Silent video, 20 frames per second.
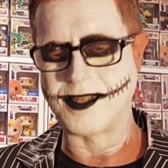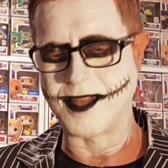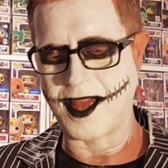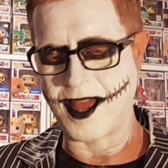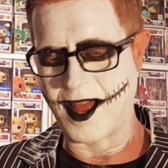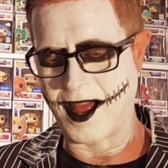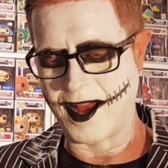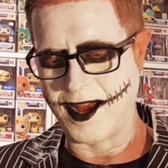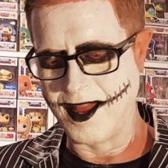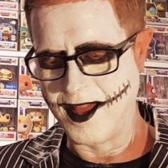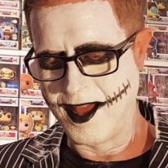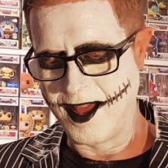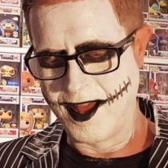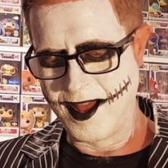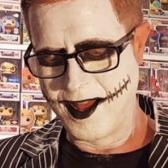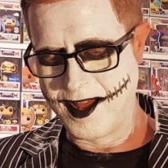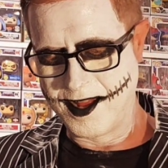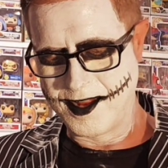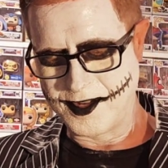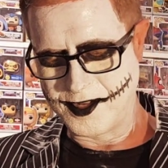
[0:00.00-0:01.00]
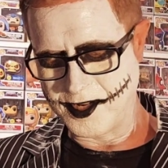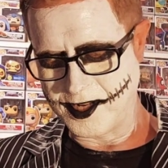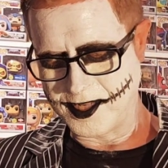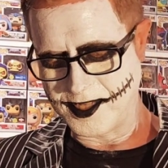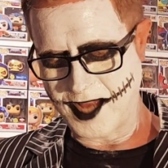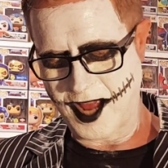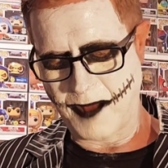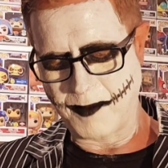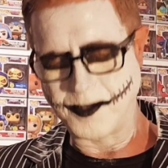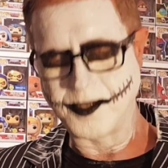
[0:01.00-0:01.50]
and just
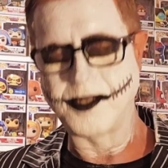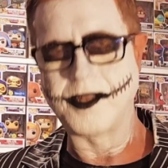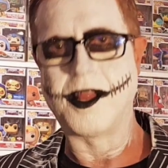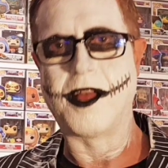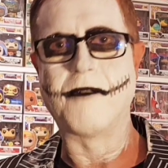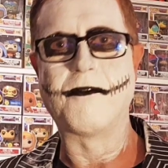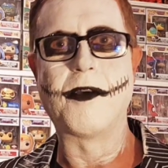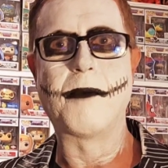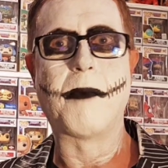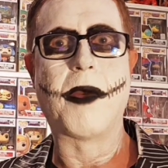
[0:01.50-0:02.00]
absolutely love him.